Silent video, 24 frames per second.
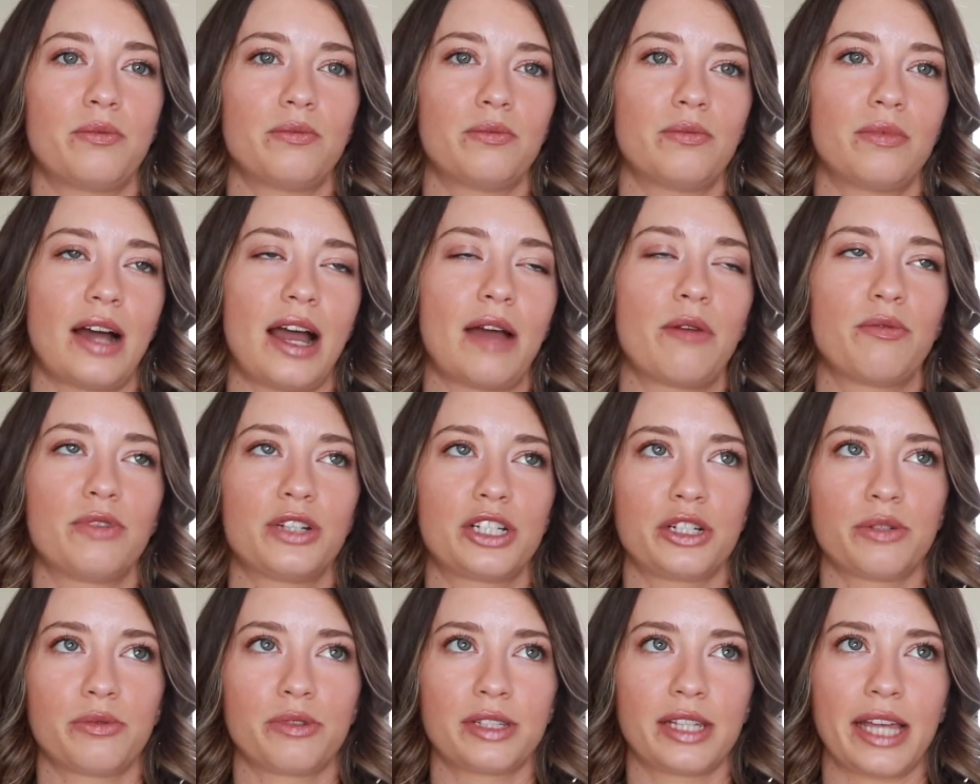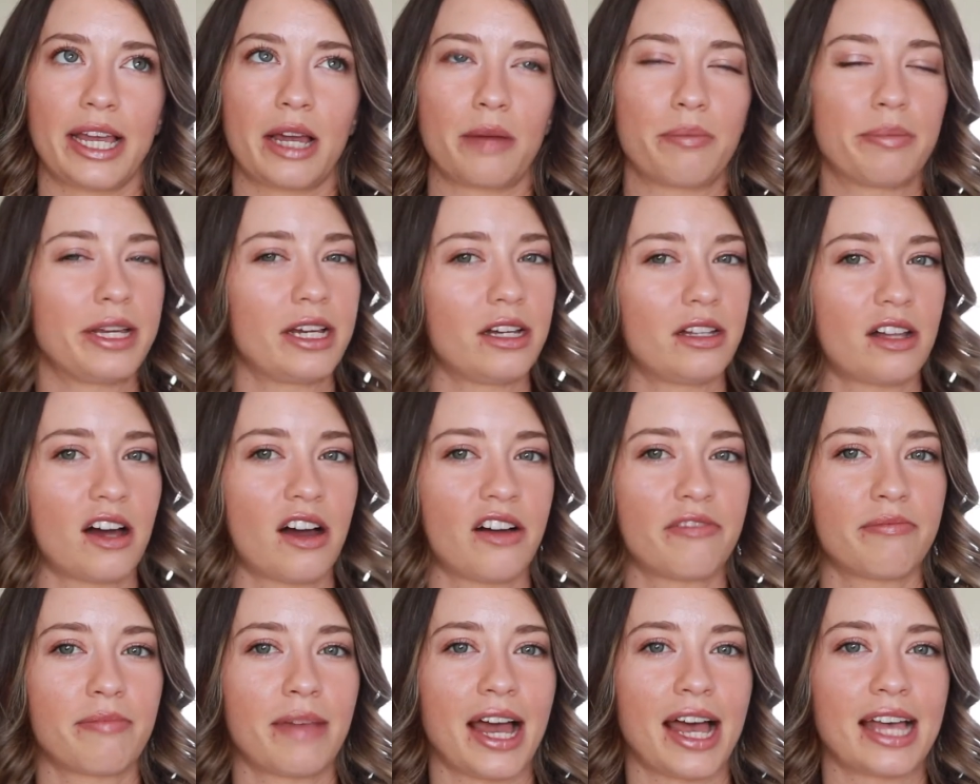I wish it was like a
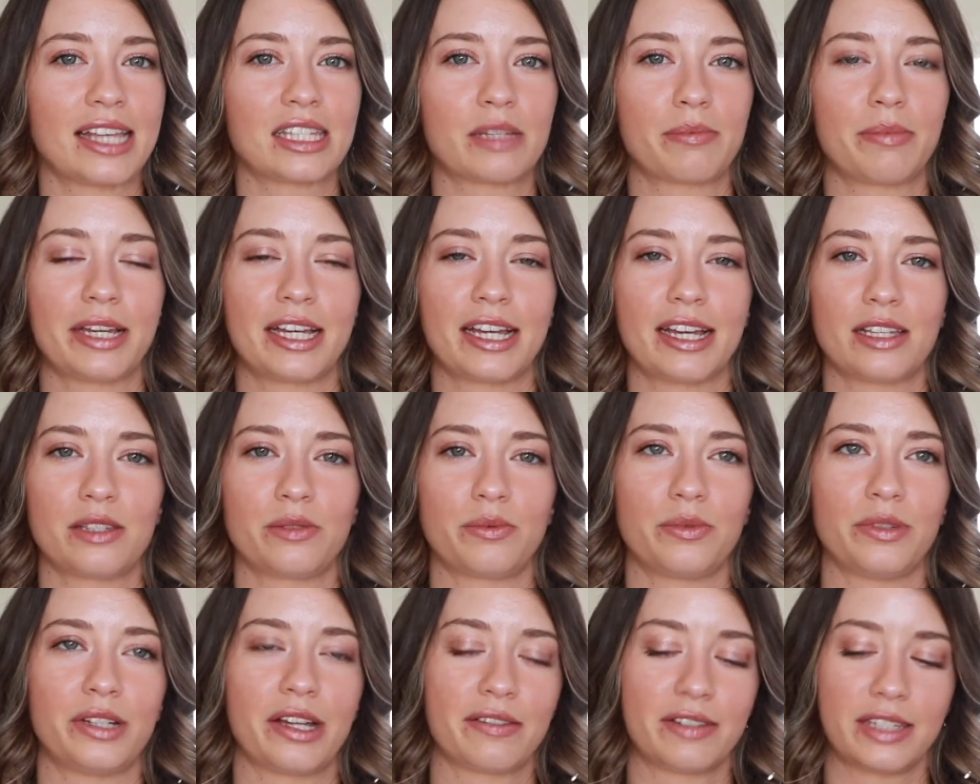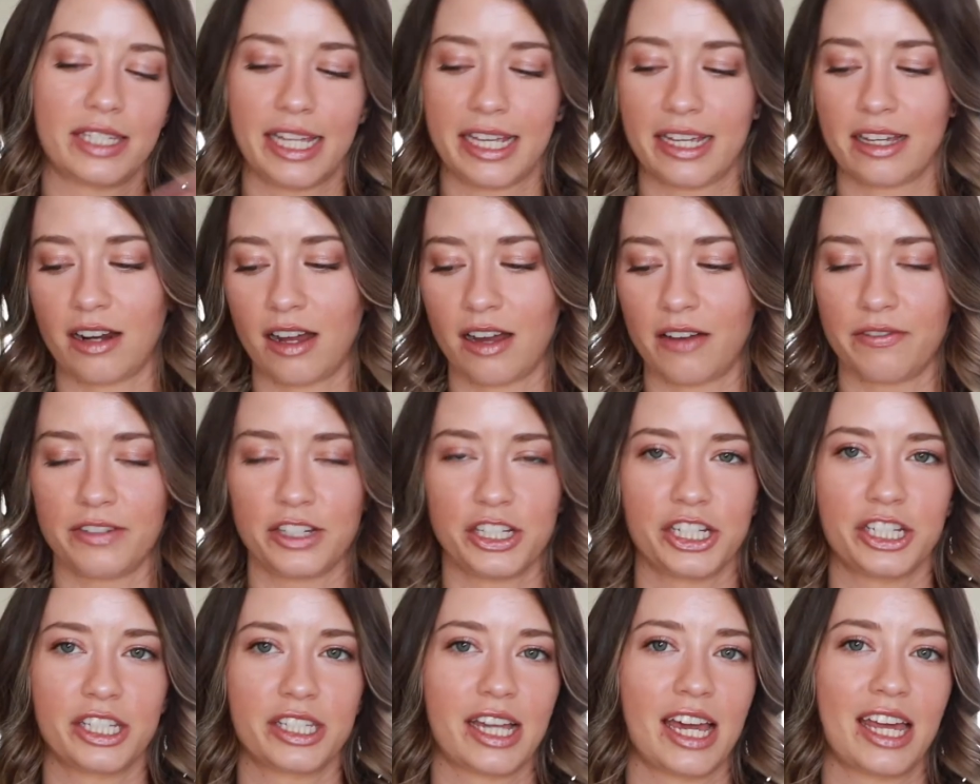peel-off mask, because when you have to take it off,
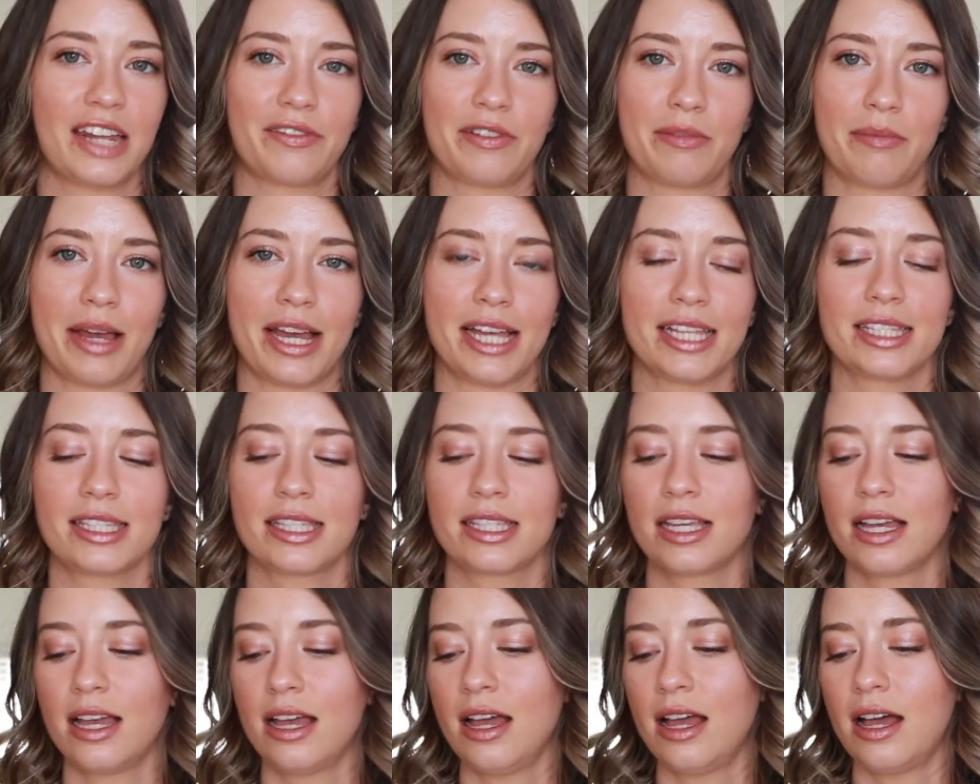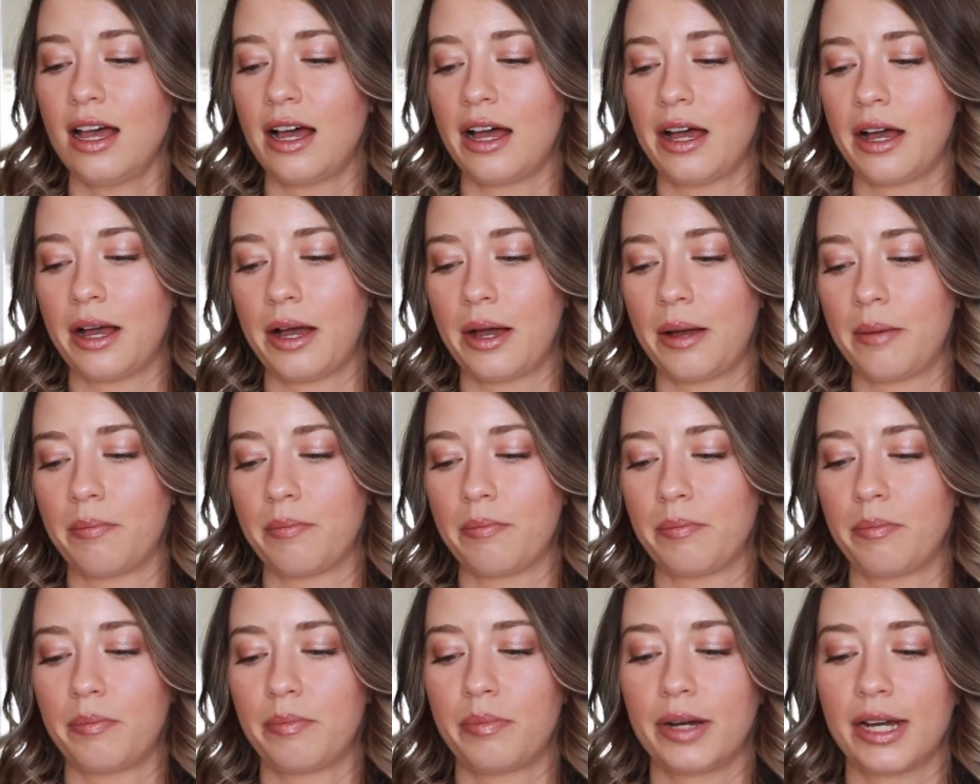it's just kind of a mess.
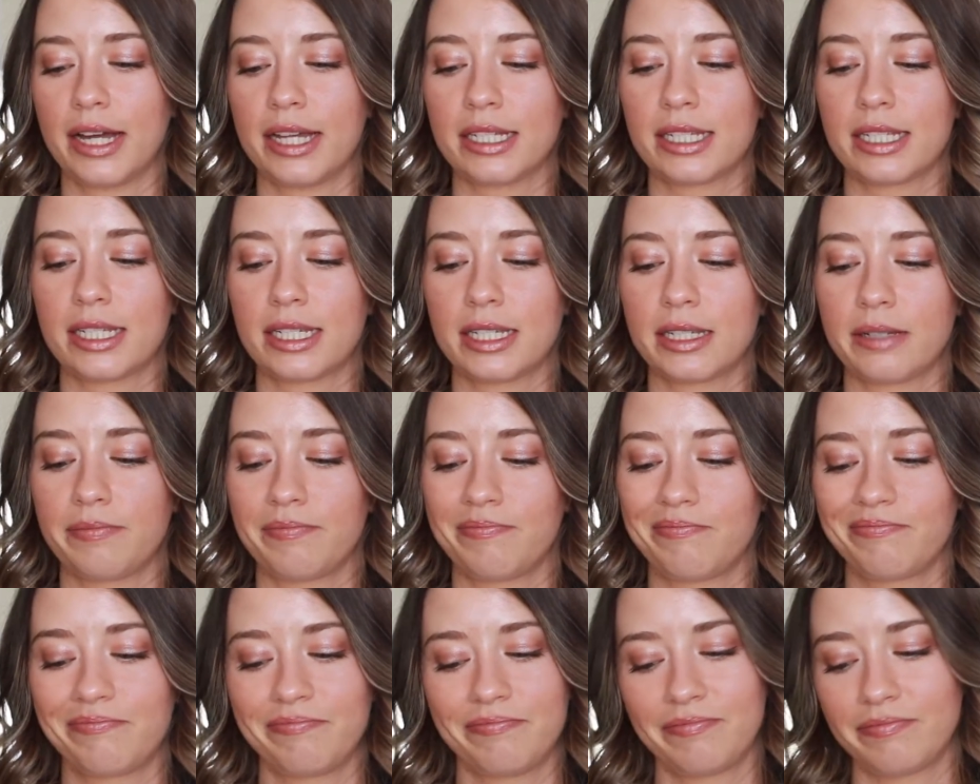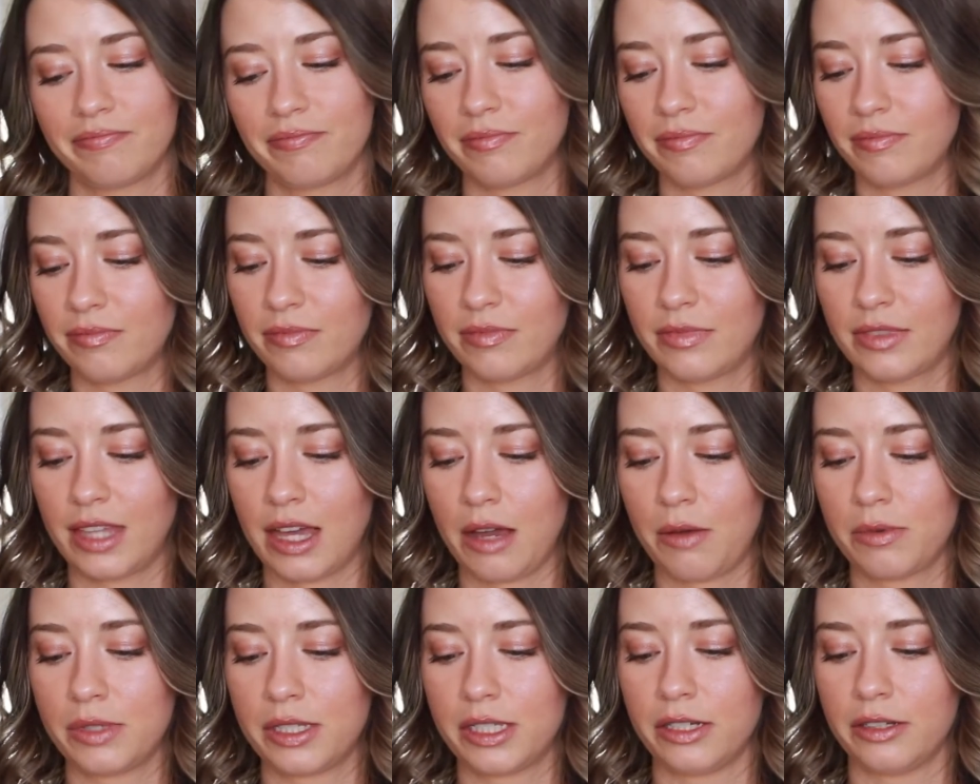But
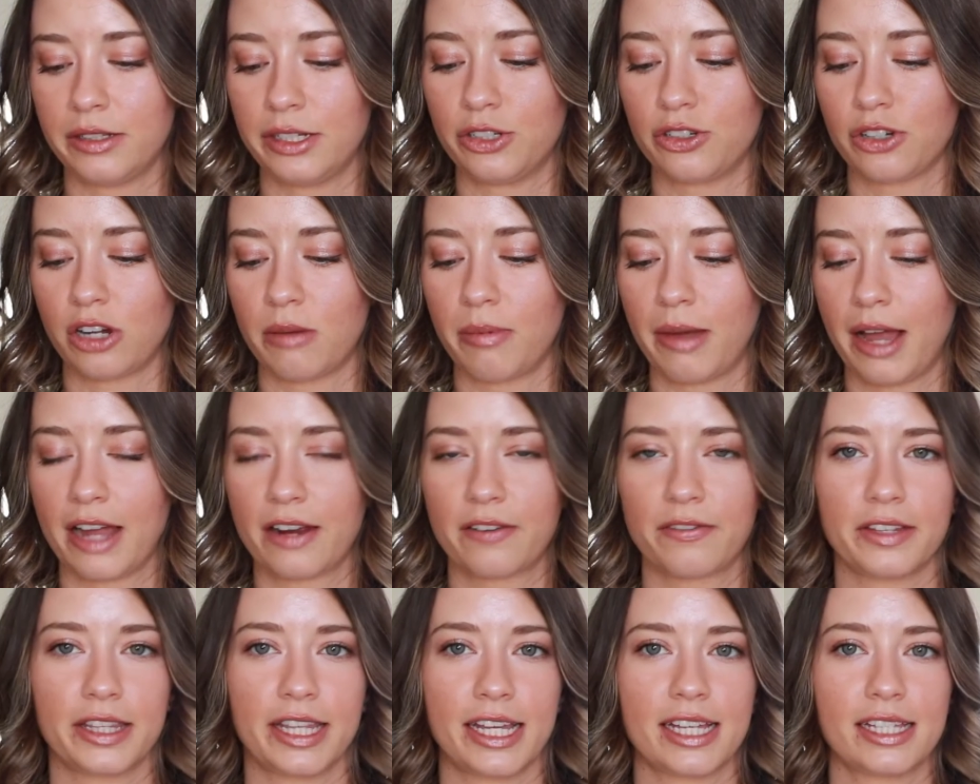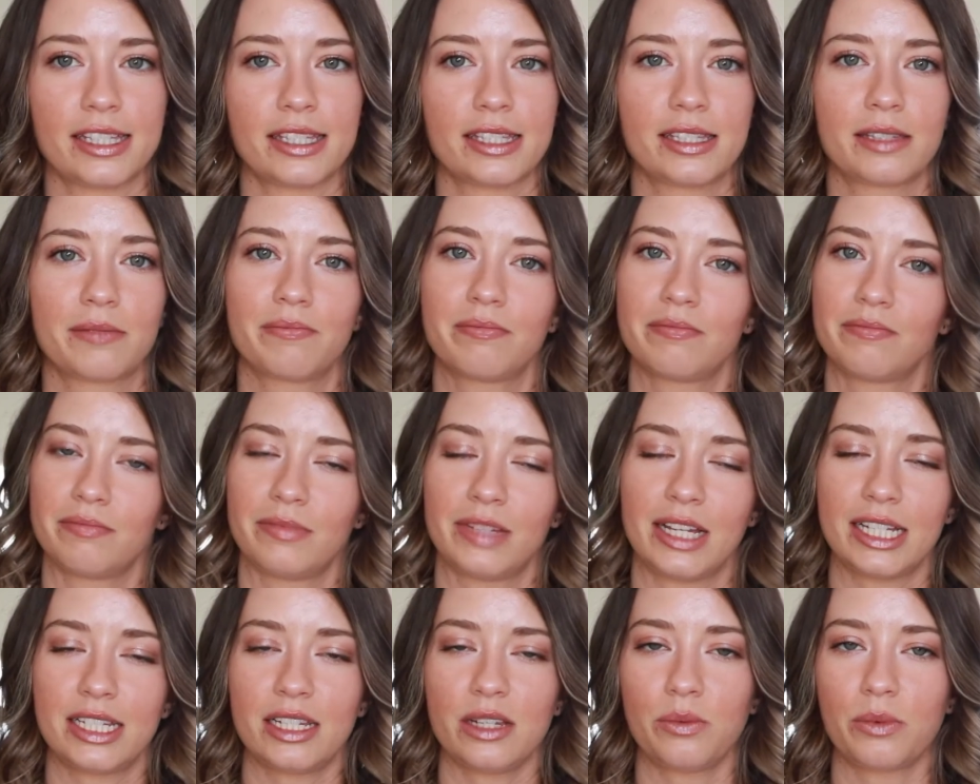that was the only drawback for this.
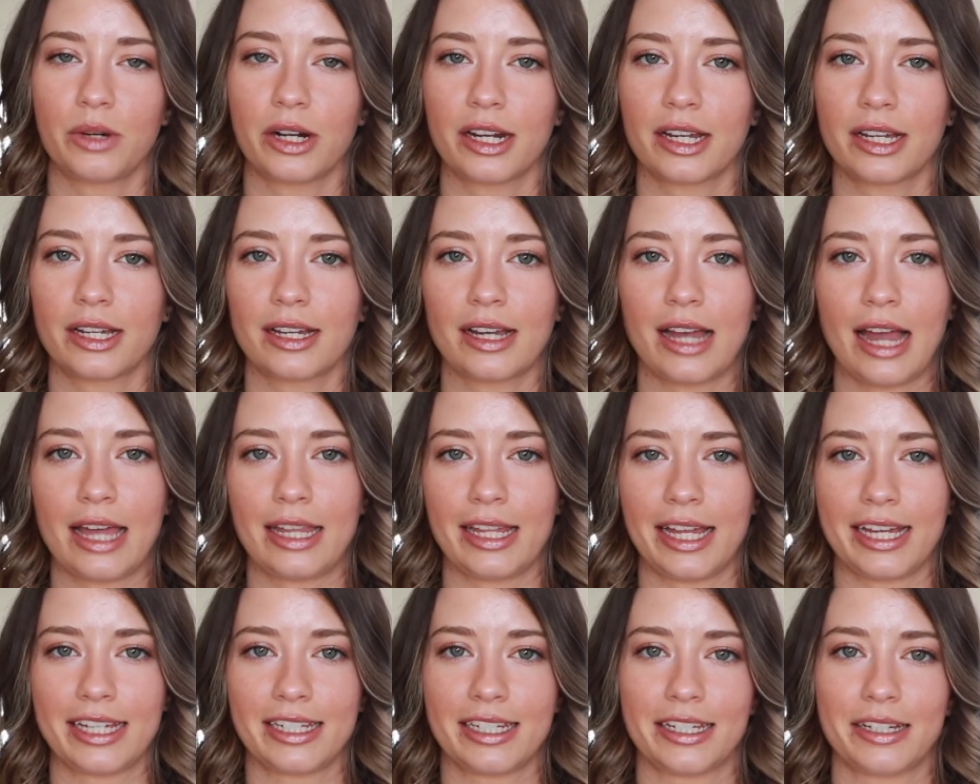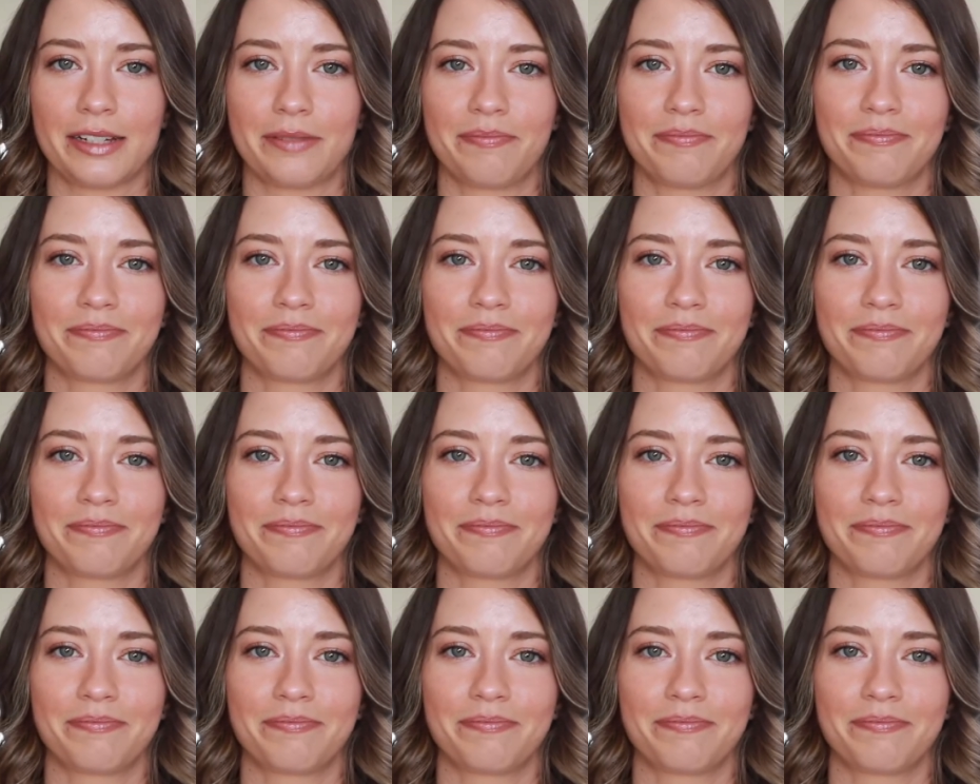It did work. I liked it.